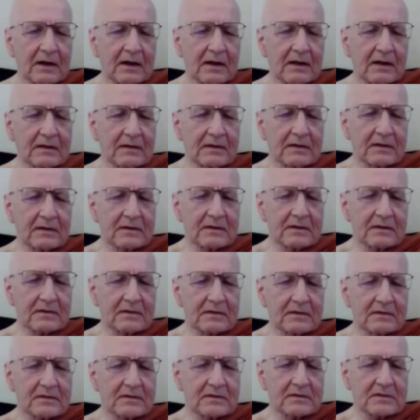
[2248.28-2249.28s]
And
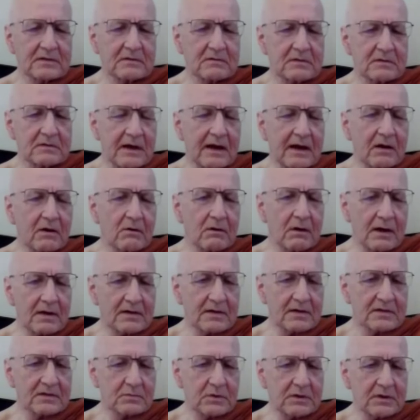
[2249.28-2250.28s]
so now,
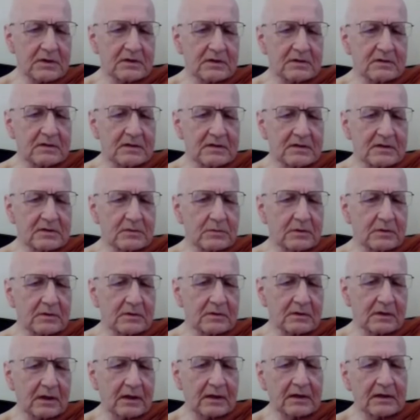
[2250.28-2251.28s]
as we
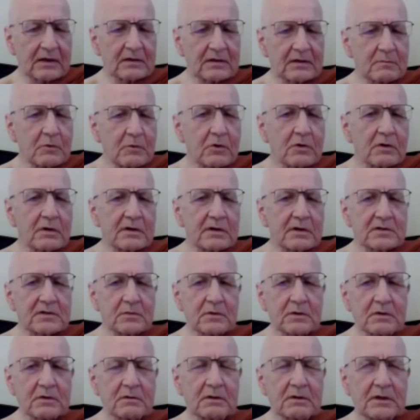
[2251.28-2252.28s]
like in the
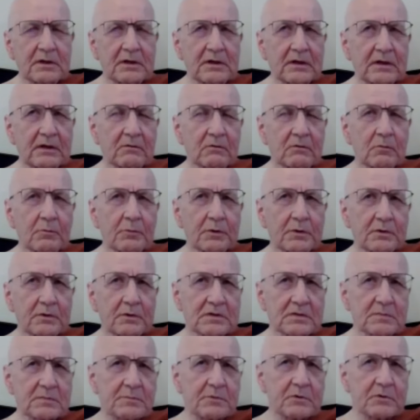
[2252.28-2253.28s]
mornings, we're reading
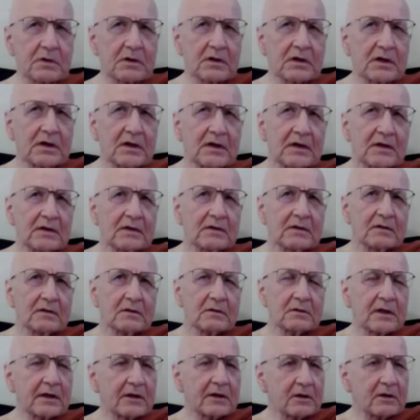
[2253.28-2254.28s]
Rompa's book,
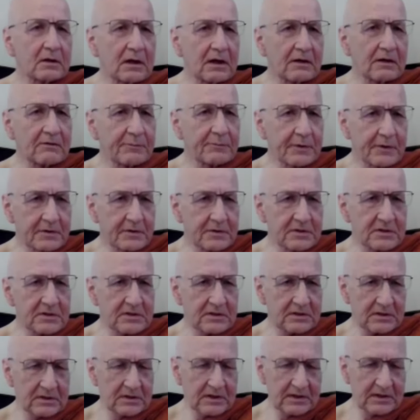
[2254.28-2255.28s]
Don't Take Your Life
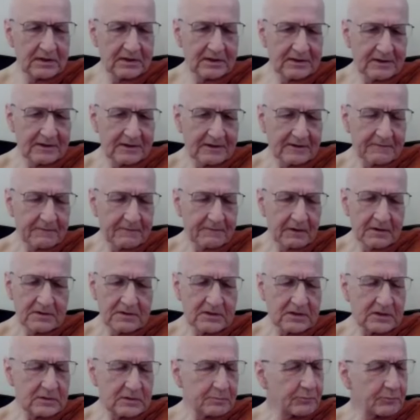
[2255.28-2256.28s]
Personally.
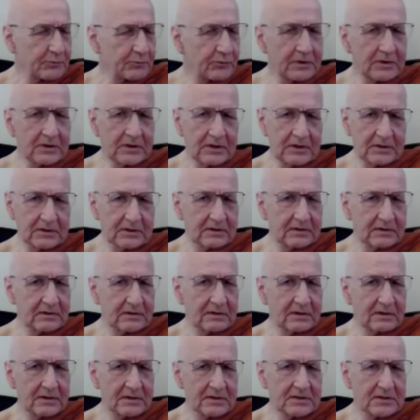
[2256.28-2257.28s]
It's just brilliant.
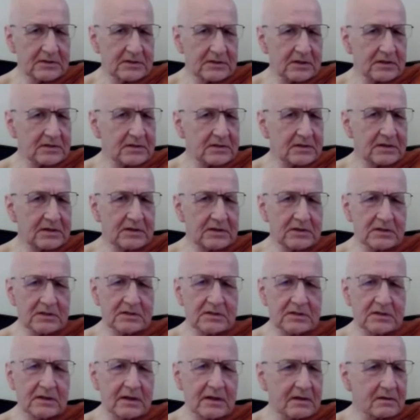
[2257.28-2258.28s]
He
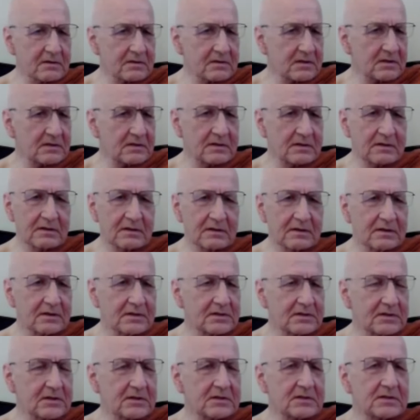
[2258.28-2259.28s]
just nails it.
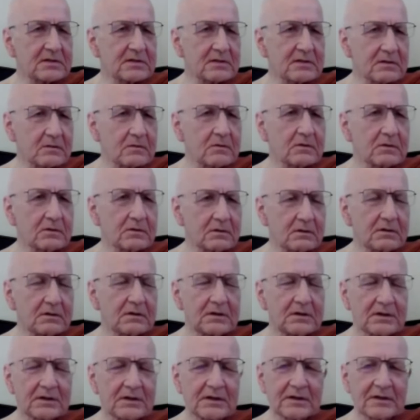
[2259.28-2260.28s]
He's just so
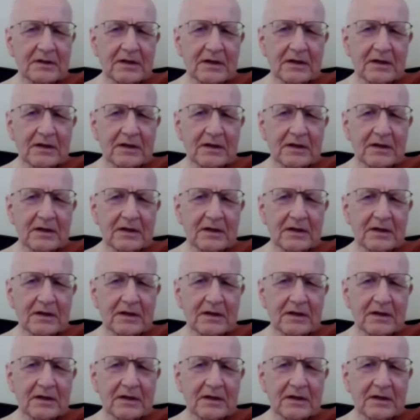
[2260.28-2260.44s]
good.